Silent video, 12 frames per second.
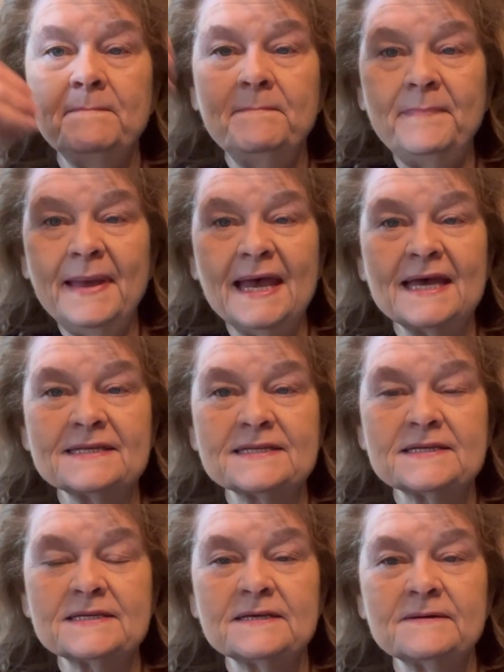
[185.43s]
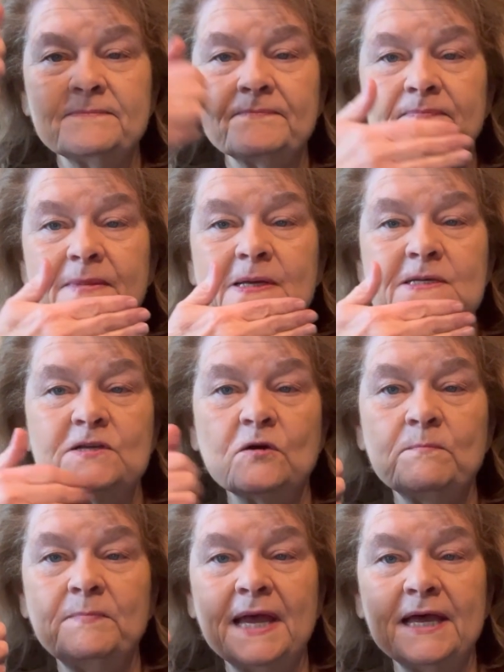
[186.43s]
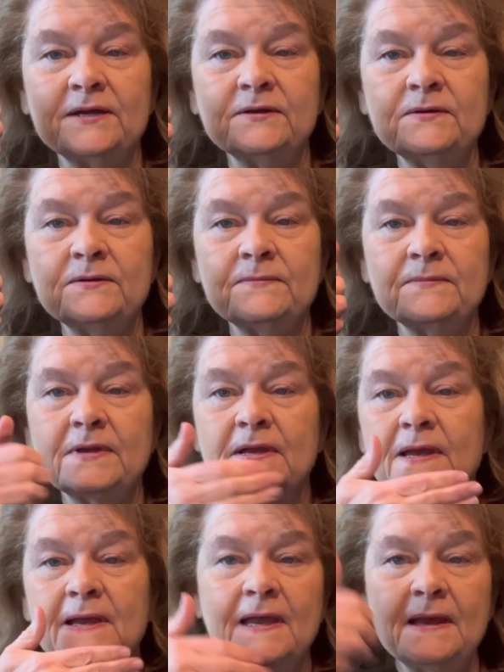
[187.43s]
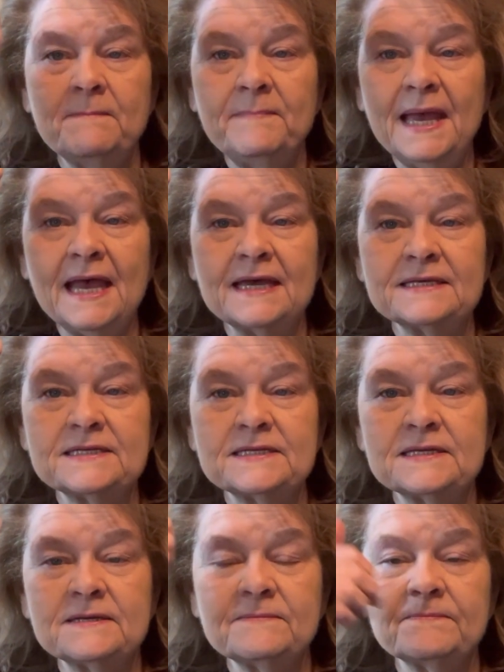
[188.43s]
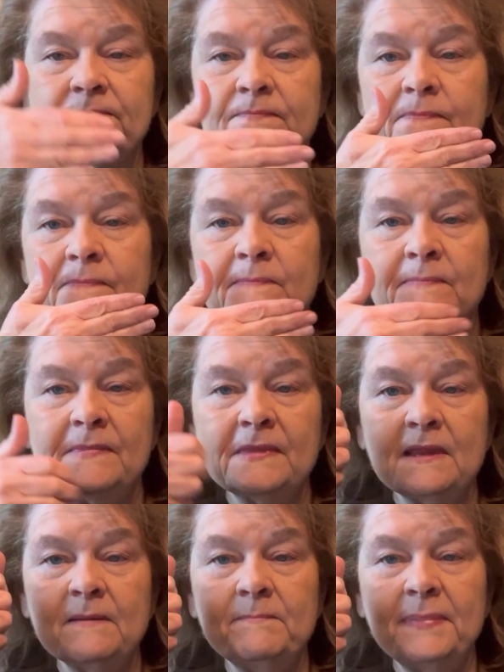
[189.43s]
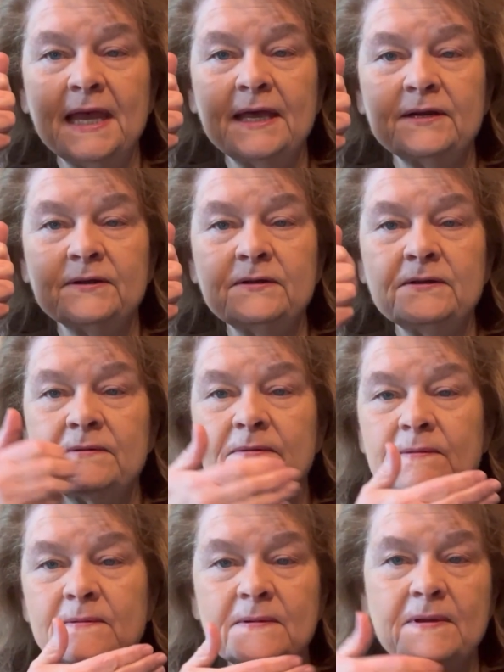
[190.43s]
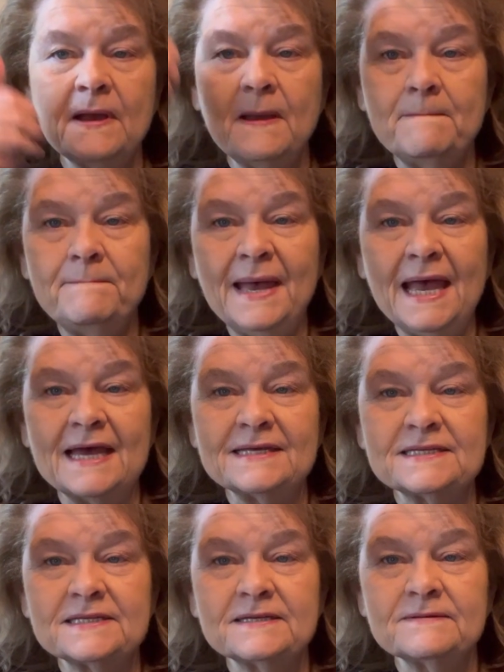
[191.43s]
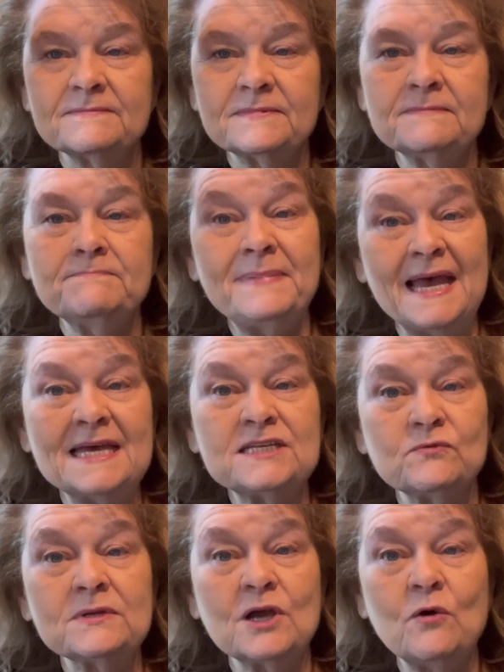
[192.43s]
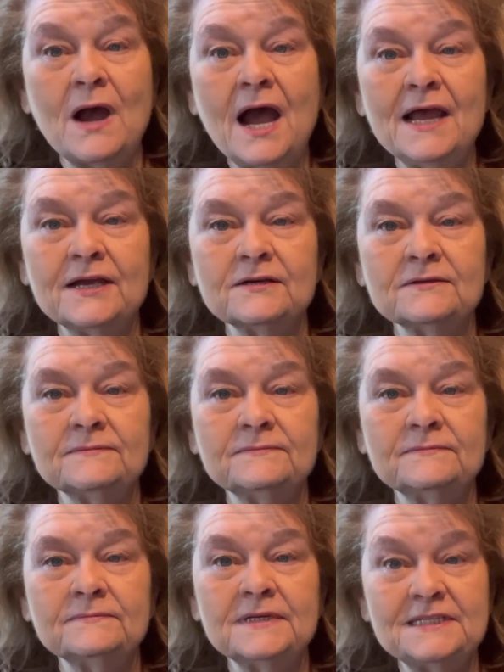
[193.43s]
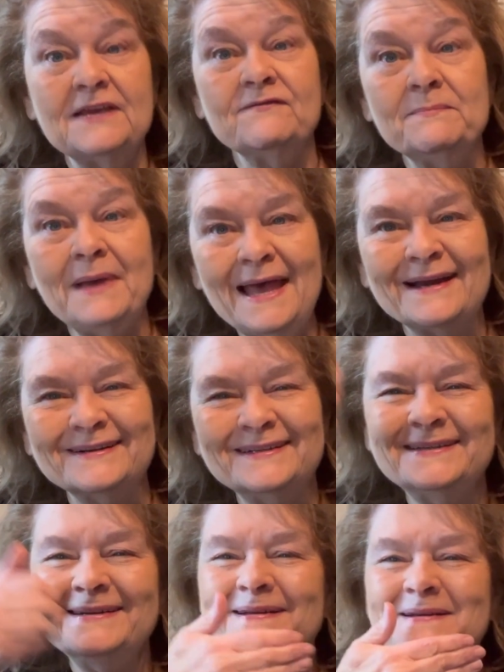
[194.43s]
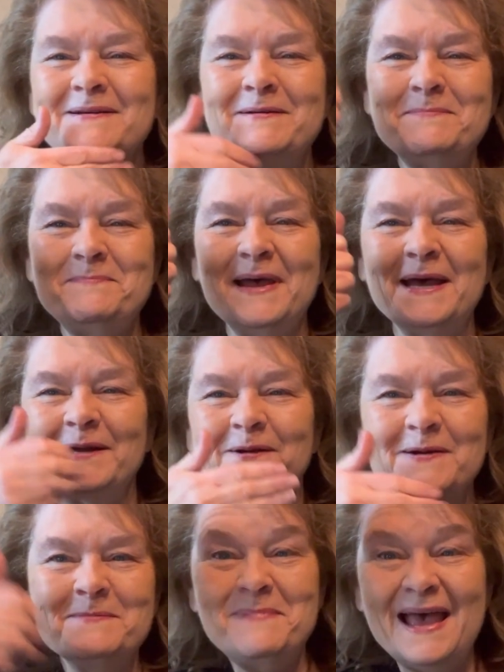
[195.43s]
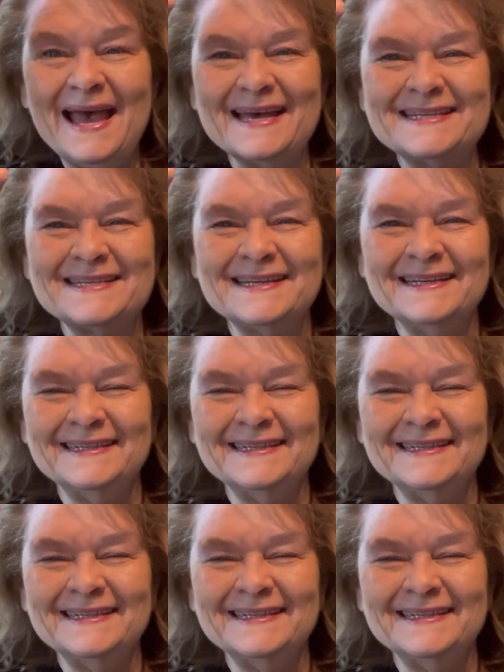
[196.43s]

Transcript: best. So better, best. Better, best. Best would go higher. It's even better. Better and best.